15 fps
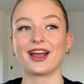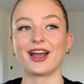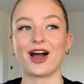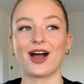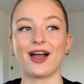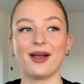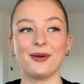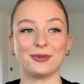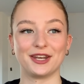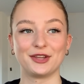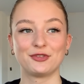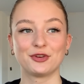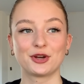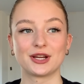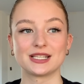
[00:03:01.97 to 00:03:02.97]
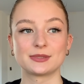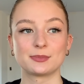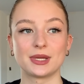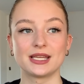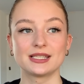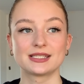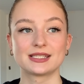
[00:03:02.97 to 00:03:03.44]
got money for
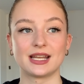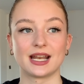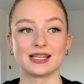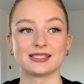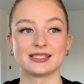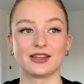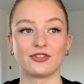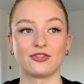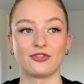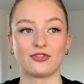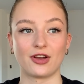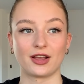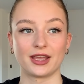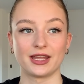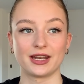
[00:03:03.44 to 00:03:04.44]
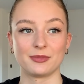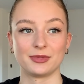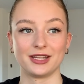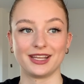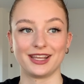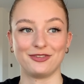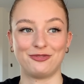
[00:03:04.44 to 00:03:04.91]
Christmas and I said, fuck it, I'm
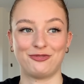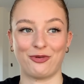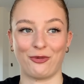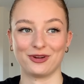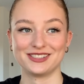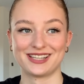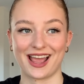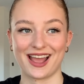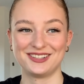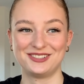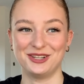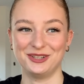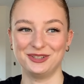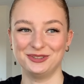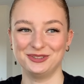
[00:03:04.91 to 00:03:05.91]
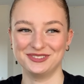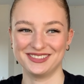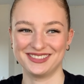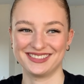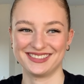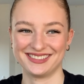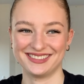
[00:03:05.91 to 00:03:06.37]
gonna get 4
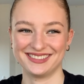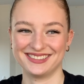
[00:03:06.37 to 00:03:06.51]
tattoos.